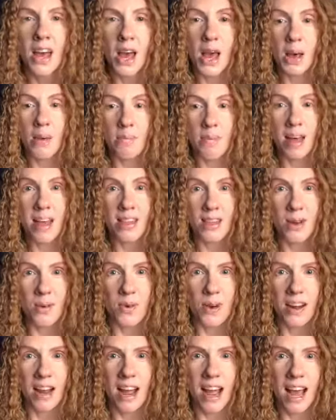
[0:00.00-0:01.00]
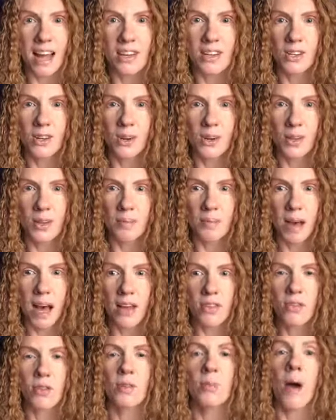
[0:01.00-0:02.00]
It meant that when I had to go to the
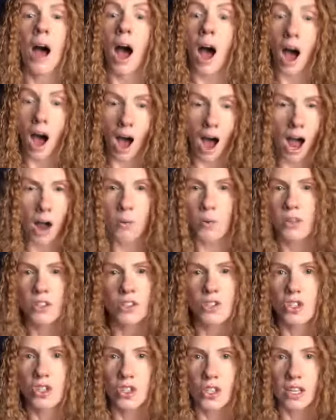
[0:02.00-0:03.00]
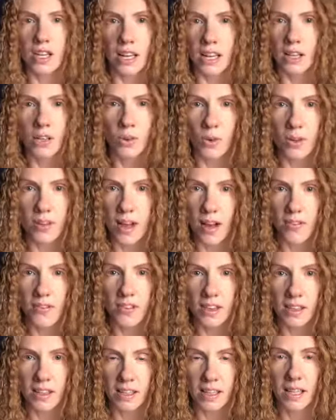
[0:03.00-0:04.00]
bathroom, I wasn't just going to ignore that
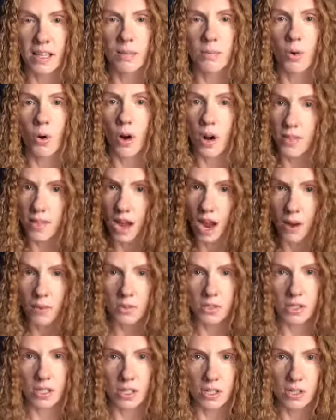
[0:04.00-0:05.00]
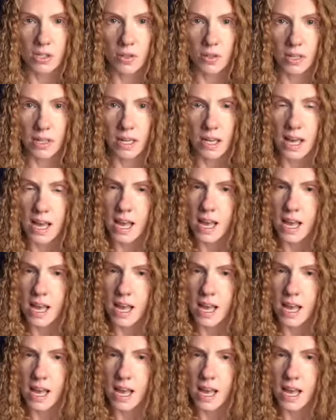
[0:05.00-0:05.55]
feeling anymore, that I was going to do it.